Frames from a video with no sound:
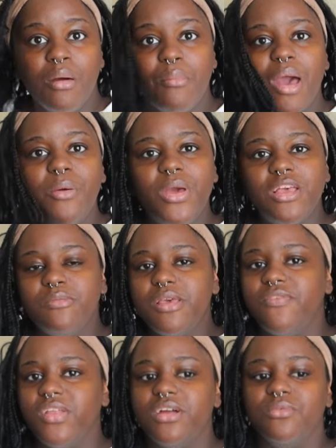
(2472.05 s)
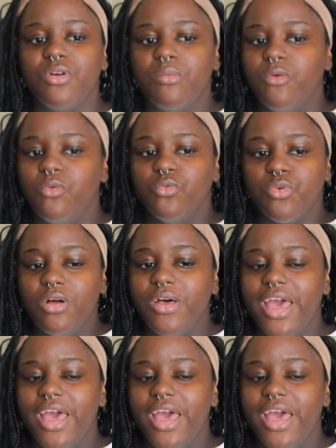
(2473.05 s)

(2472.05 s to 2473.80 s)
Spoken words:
my weeks be feeling real